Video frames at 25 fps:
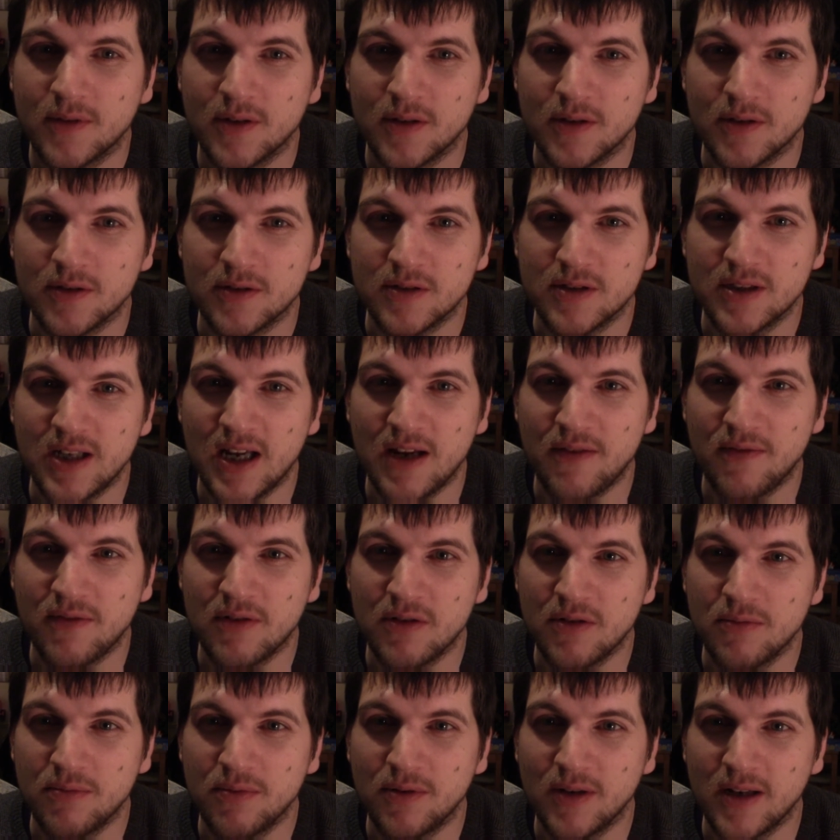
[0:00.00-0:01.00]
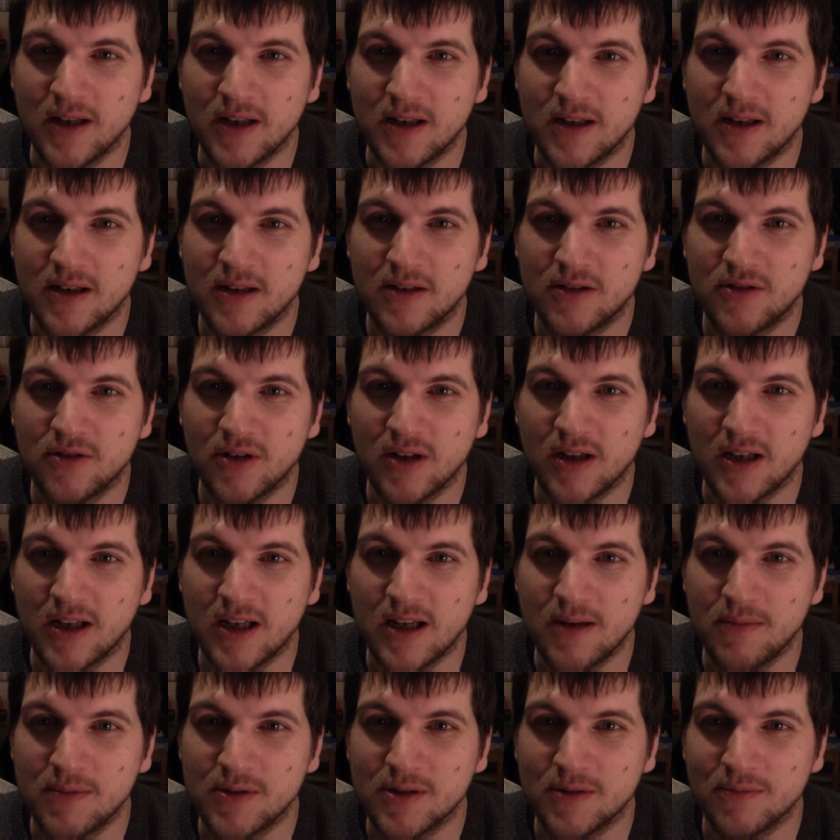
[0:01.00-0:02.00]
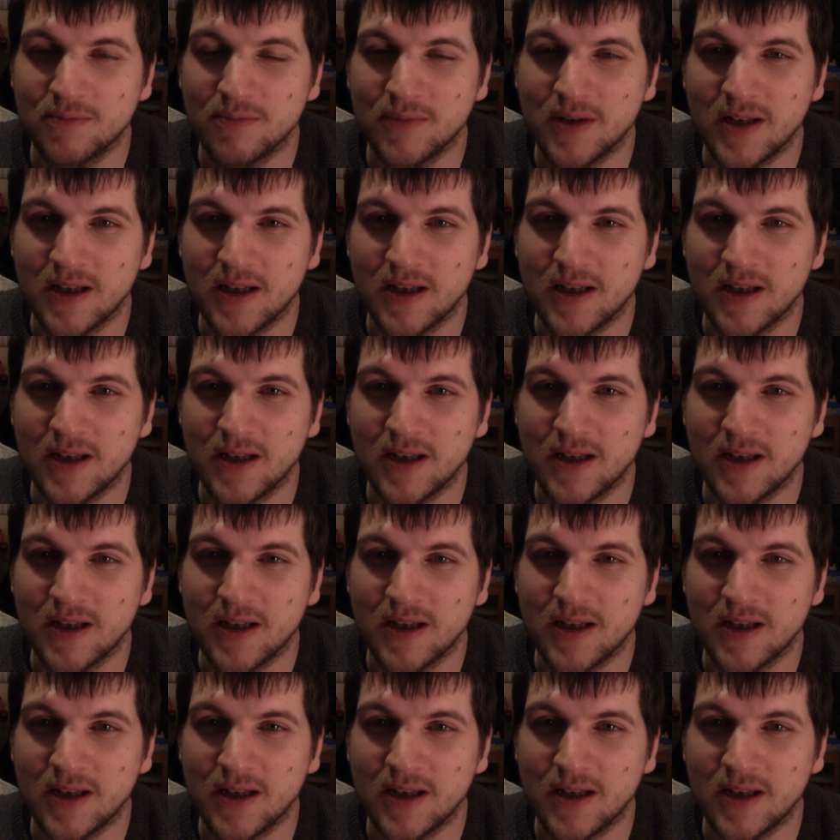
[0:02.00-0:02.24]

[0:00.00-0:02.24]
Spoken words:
I was saving up, like, trying to keep some,